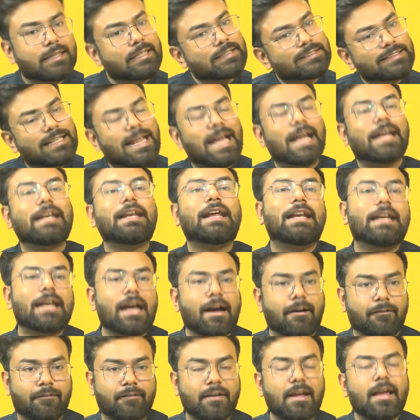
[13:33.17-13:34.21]
This line
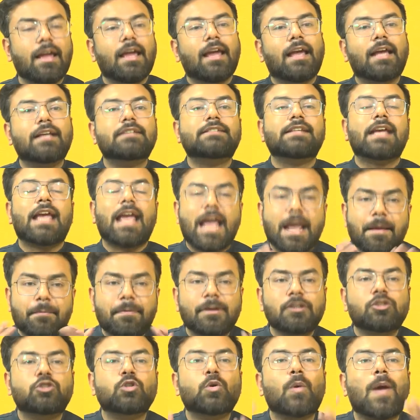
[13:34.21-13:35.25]
enough is
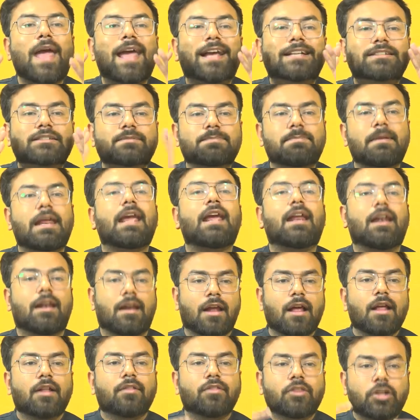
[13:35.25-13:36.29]
able to explain
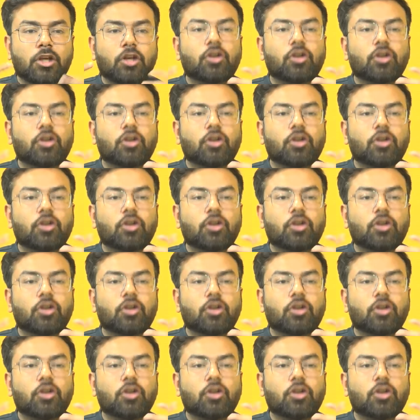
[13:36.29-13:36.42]
the,